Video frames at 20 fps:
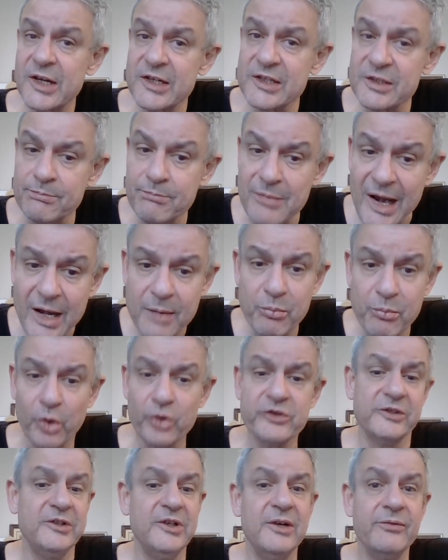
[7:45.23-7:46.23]
has many
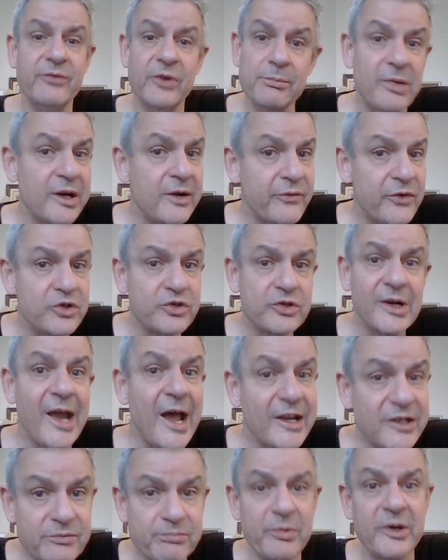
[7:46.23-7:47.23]
positive and beneficial
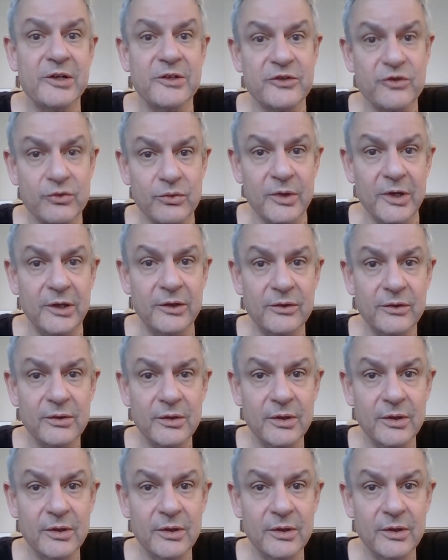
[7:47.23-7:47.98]
aspects to it.